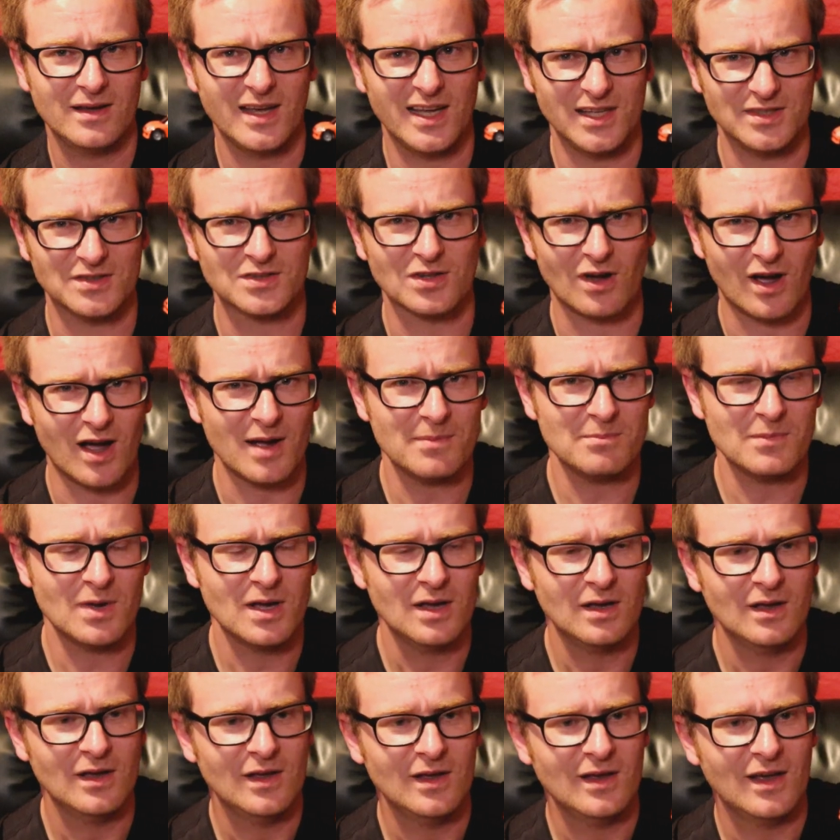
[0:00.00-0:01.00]
in time
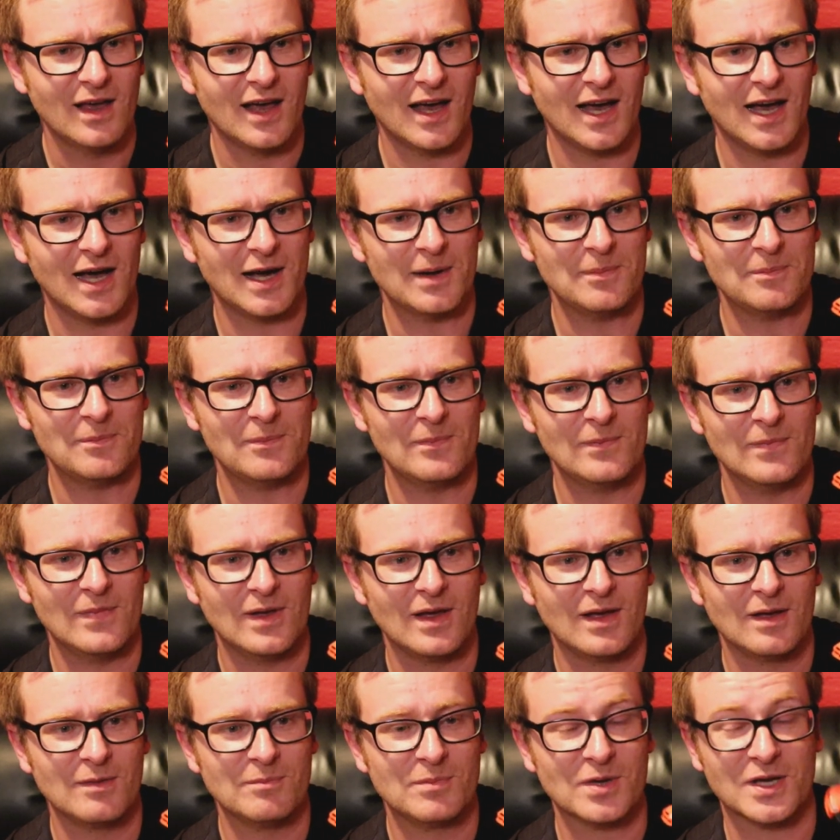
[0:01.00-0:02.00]
um,
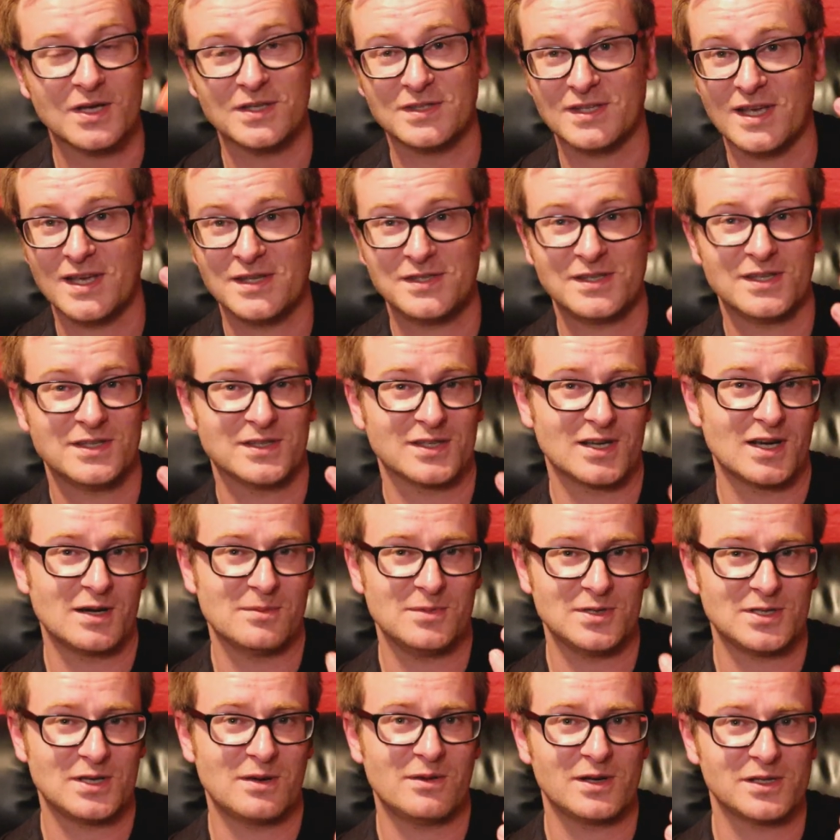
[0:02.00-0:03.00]
because these things are going to
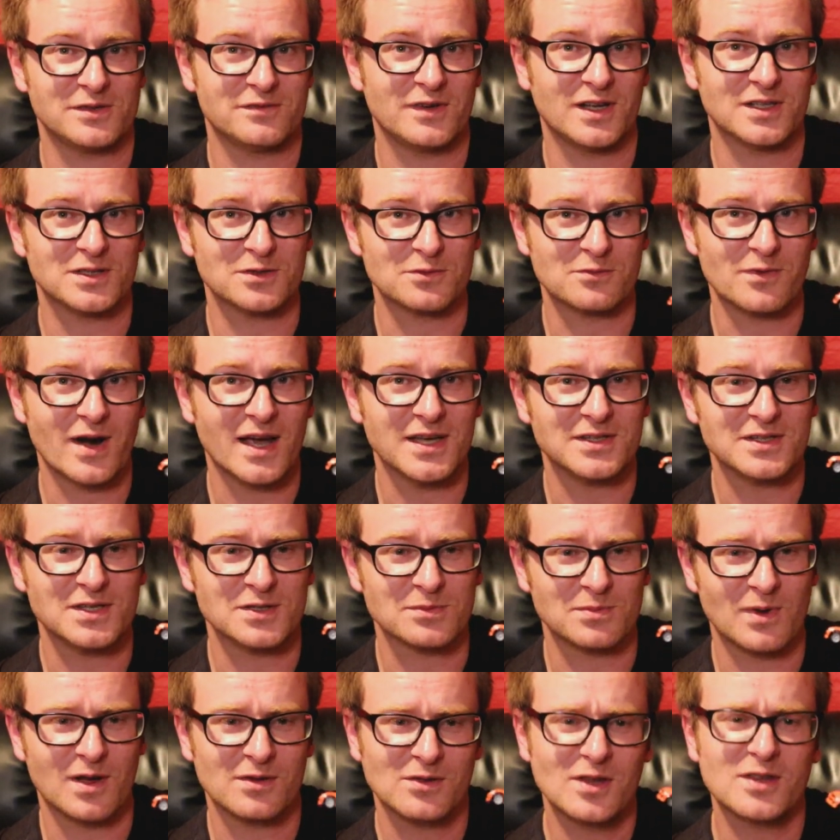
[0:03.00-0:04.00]
be so much fun to race
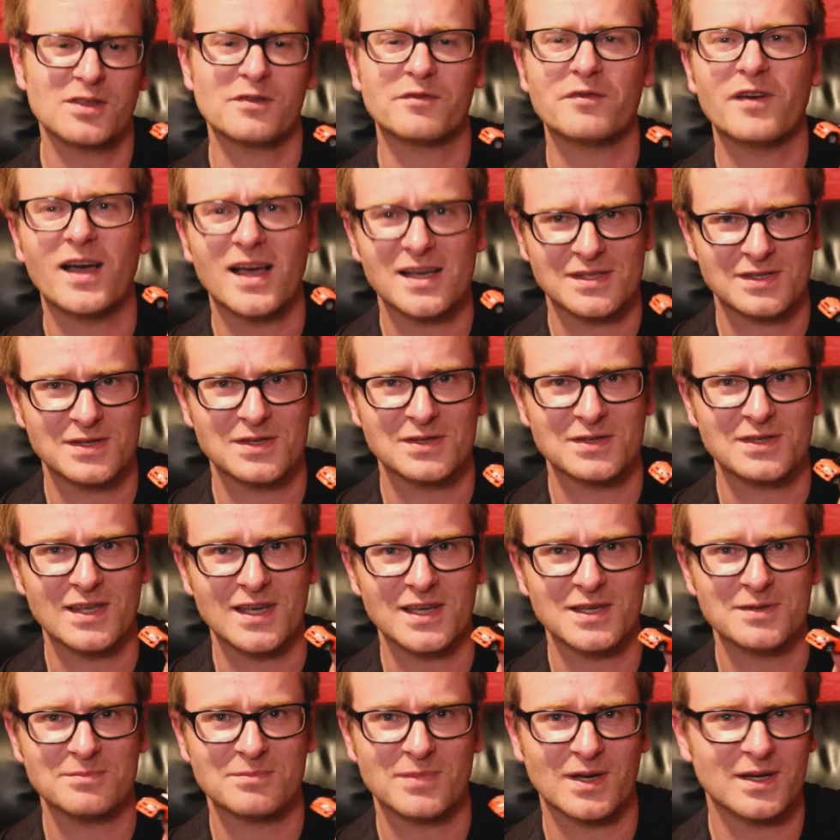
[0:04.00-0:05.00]
as well. Not the fastest
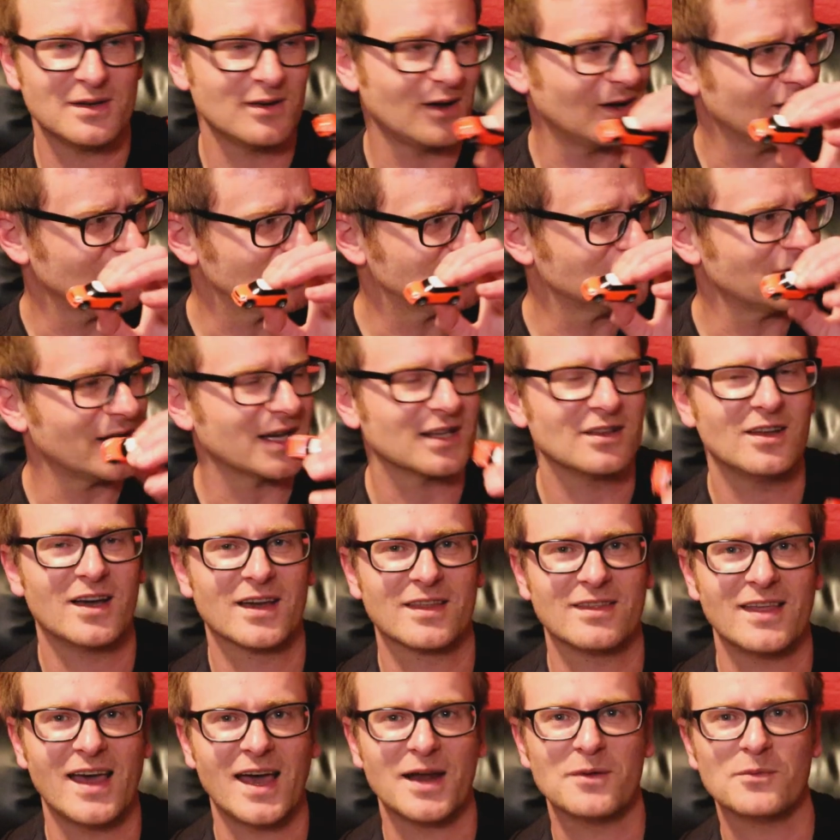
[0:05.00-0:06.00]
thing, but on a track
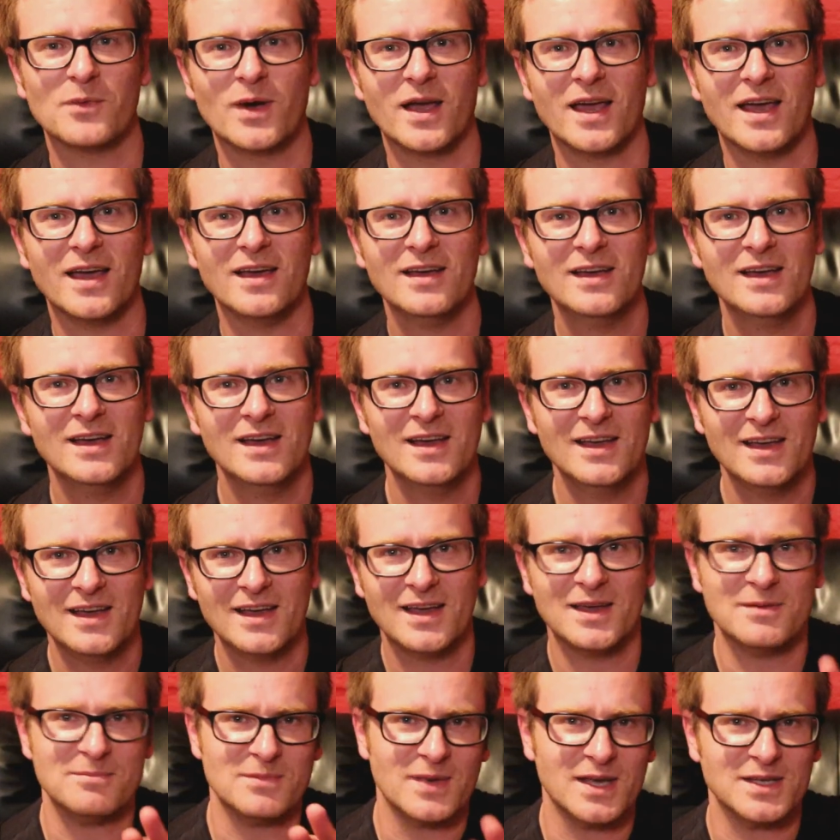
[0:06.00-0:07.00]
like that where
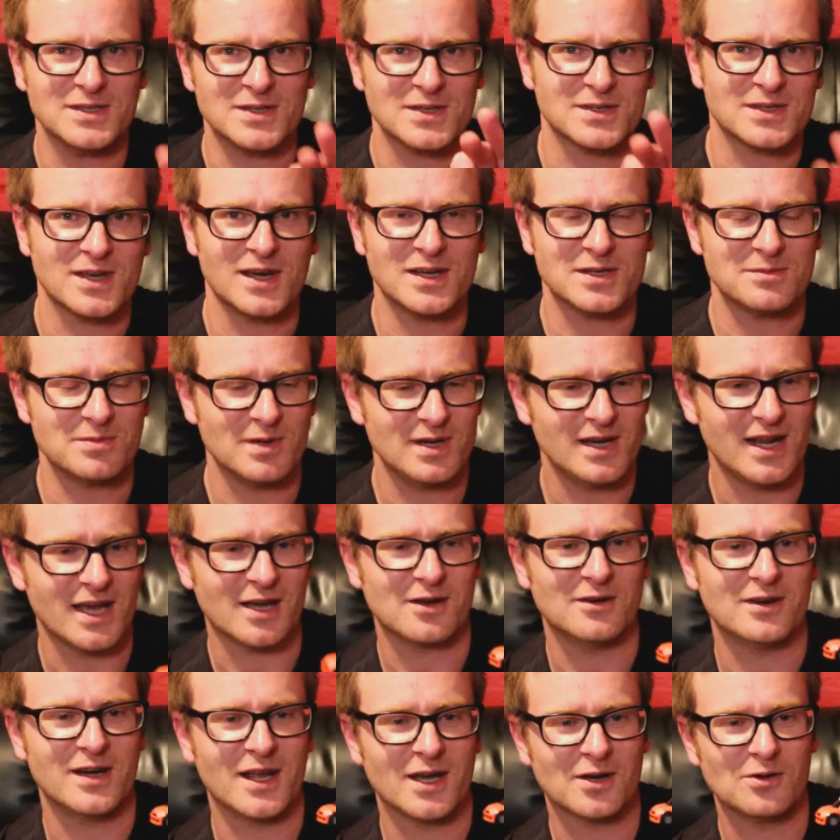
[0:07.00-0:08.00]
it means it's going to be
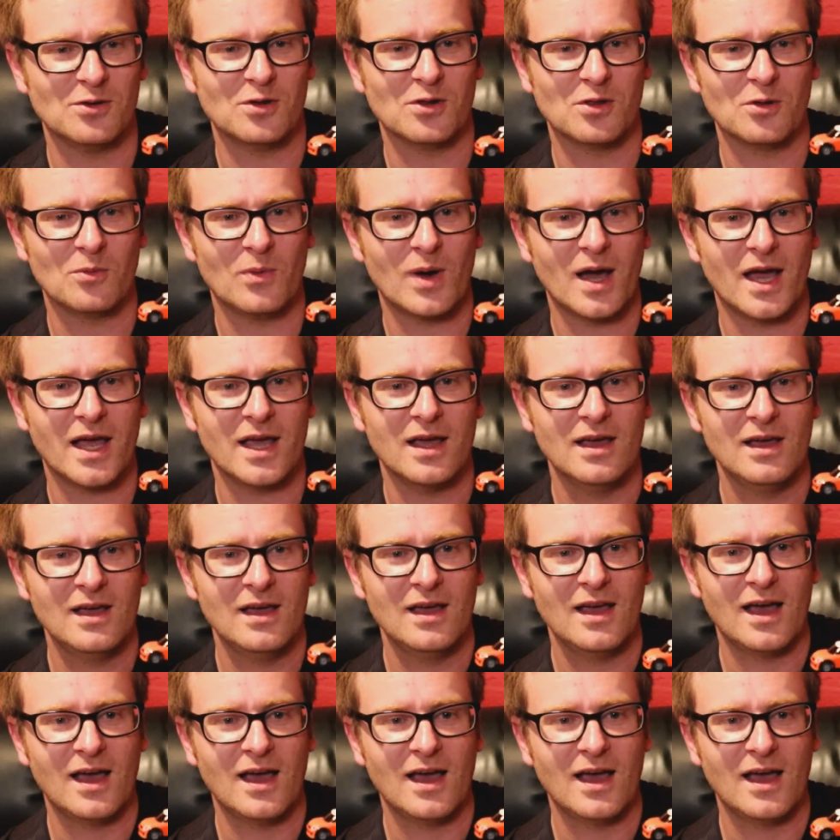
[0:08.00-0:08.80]
neck on neck all the way.